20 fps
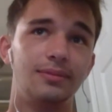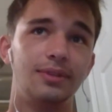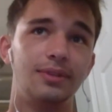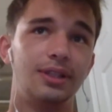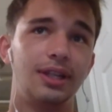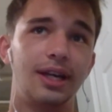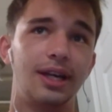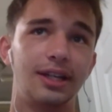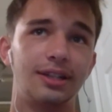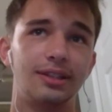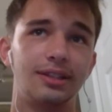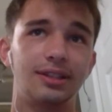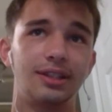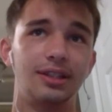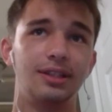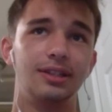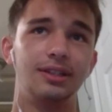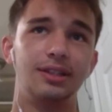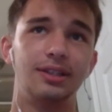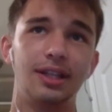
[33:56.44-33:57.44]
like
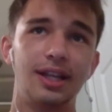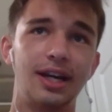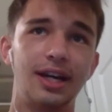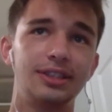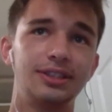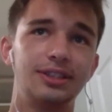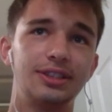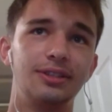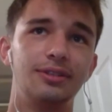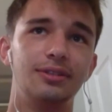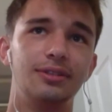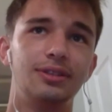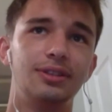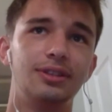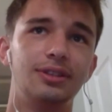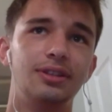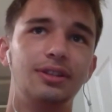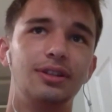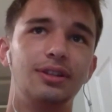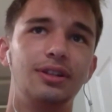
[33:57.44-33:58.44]
the last
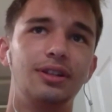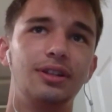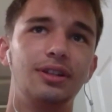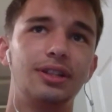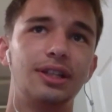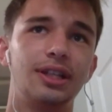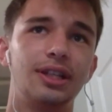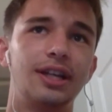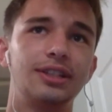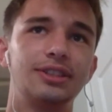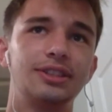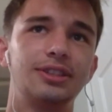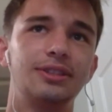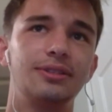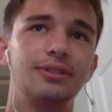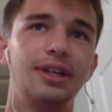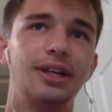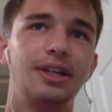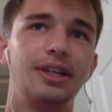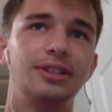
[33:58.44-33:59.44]
2
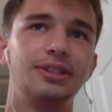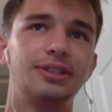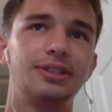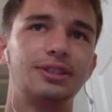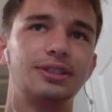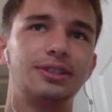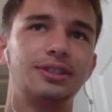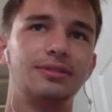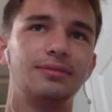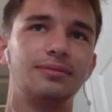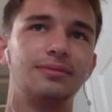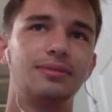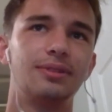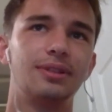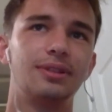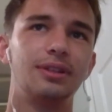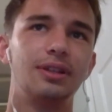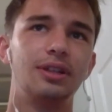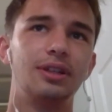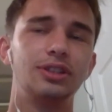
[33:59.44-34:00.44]
days.
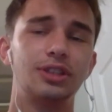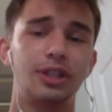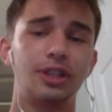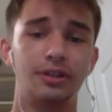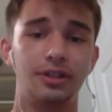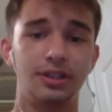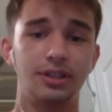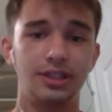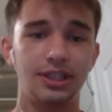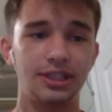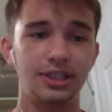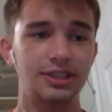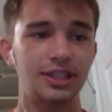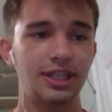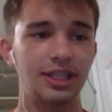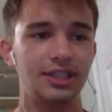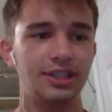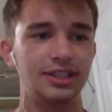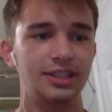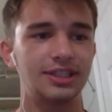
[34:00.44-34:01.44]
So the
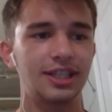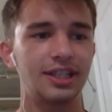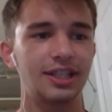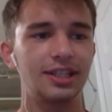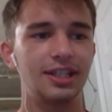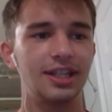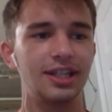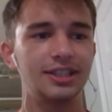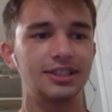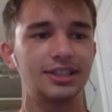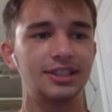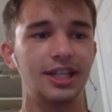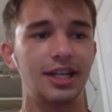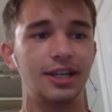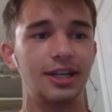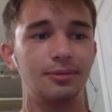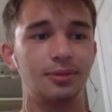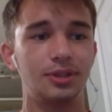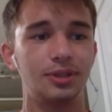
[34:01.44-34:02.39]
second to last day was